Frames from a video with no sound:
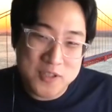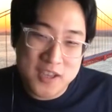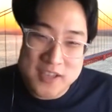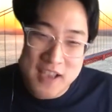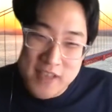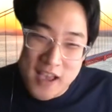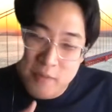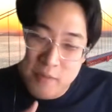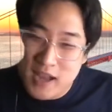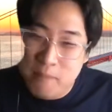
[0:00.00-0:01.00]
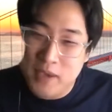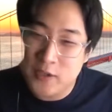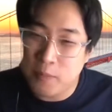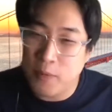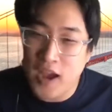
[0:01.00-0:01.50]
years, have there been any big
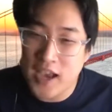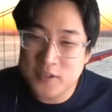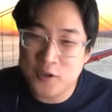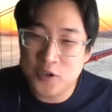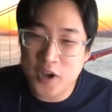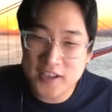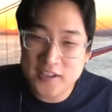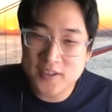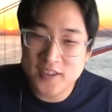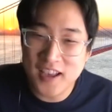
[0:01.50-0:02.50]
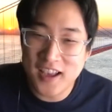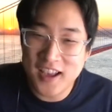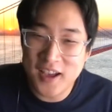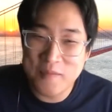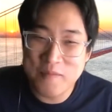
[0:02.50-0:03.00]
surprises or shocks,
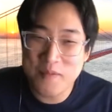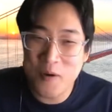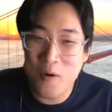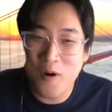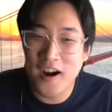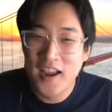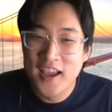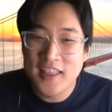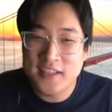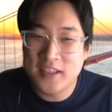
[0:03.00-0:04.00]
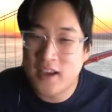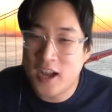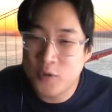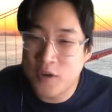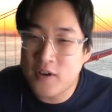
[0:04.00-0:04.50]
or things that
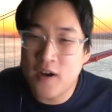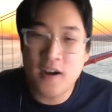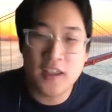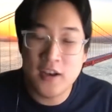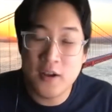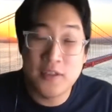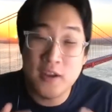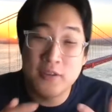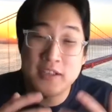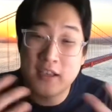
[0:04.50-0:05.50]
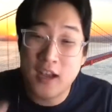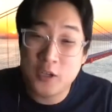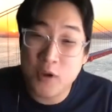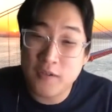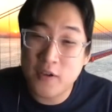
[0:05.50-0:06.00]
caught you off guard? You know, things that
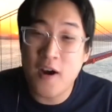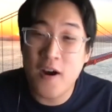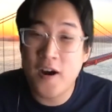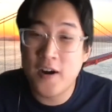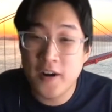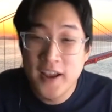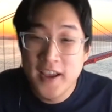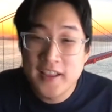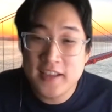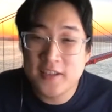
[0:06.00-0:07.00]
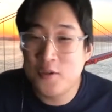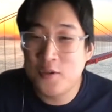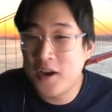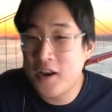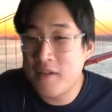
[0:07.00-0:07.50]
caught you off guard, or things that you
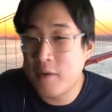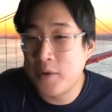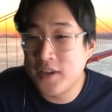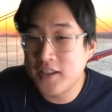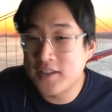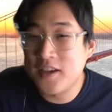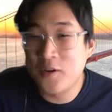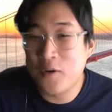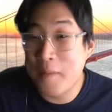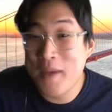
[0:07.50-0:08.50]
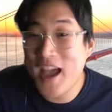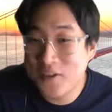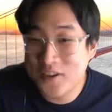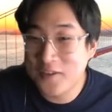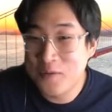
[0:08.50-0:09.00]
couldn't have ever predicted or
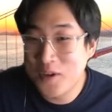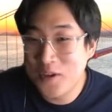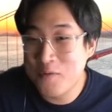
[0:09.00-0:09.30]
imagined when you